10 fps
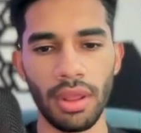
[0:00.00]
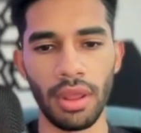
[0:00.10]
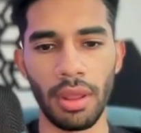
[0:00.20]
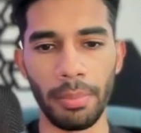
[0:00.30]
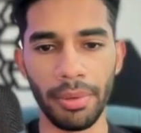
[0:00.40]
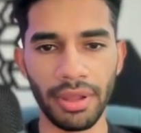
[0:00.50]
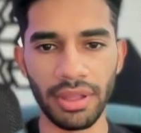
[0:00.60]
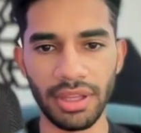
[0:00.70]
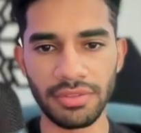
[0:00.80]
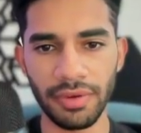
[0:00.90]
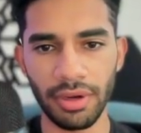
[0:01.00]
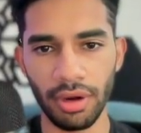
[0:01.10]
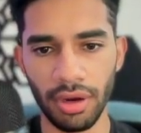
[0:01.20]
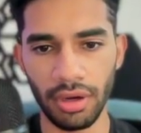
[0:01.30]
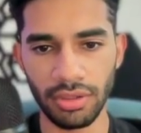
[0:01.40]
But it's very
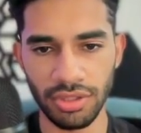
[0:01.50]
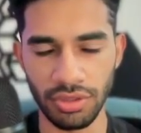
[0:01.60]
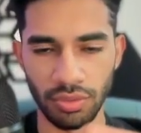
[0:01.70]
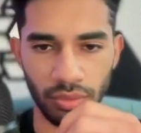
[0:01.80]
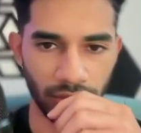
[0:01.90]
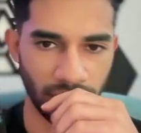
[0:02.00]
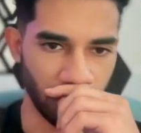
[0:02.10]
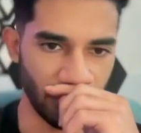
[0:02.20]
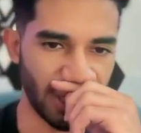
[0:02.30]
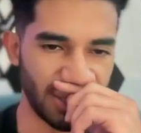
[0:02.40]
hard to tell you guys